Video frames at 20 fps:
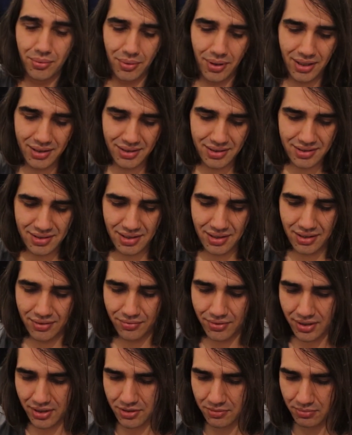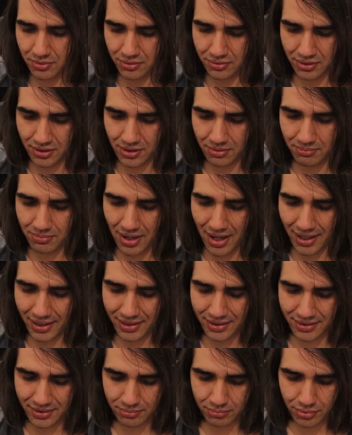what is the difference between the black
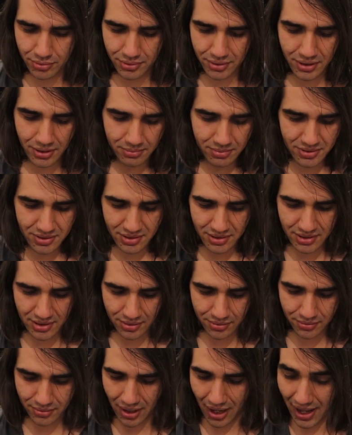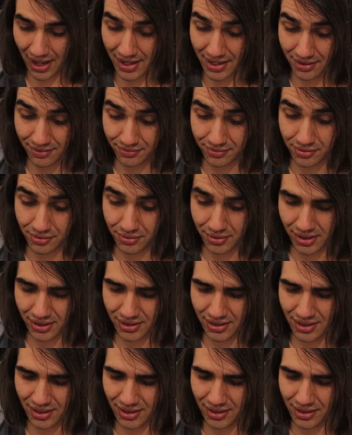and the blue tips, so I have no
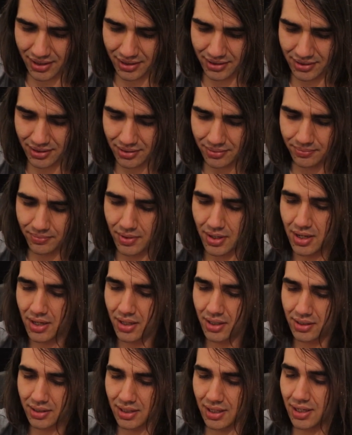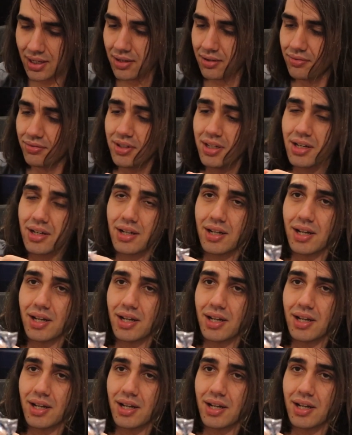idea either. They have ear